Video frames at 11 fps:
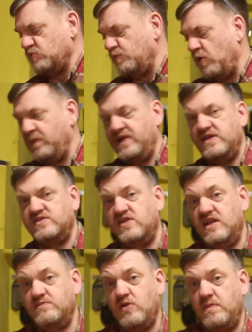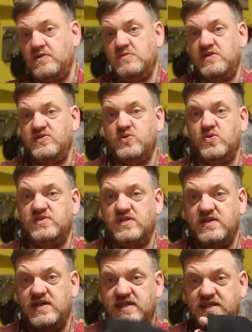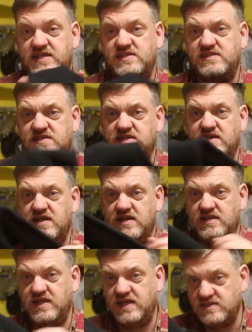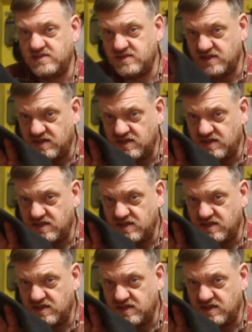more popular, and certainly popular with my daughter, are these things